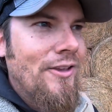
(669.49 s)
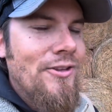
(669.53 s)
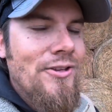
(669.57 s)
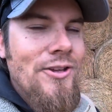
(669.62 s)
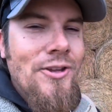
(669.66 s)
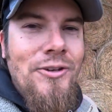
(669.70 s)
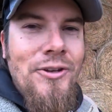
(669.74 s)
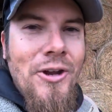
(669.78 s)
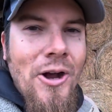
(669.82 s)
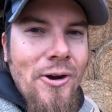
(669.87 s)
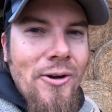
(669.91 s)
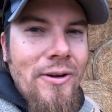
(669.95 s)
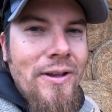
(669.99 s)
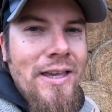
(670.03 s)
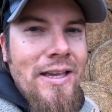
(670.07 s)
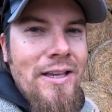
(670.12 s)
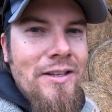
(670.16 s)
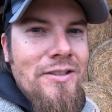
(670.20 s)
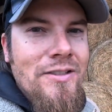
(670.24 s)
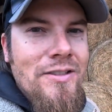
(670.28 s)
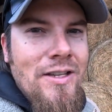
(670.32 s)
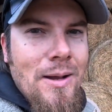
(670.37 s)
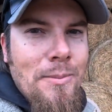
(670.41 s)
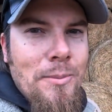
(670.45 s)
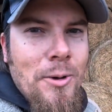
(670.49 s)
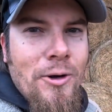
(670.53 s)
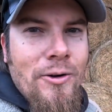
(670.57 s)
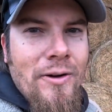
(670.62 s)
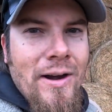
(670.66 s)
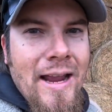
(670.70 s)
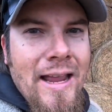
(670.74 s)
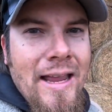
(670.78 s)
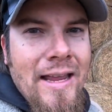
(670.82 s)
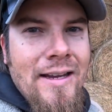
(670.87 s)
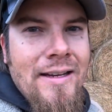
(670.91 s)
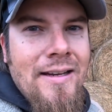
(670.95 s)
you don't get summer
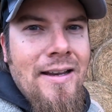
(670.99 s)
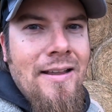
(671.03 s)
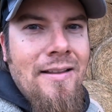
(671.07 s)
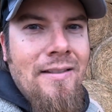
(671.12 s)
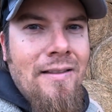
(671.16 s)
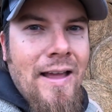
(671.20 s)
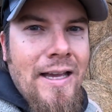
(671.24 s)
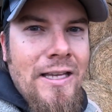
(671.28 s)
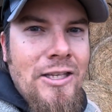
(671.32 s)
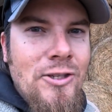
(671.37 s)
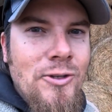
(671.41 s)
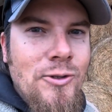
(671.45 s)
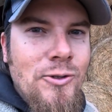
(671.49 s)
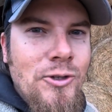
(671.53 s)
rain like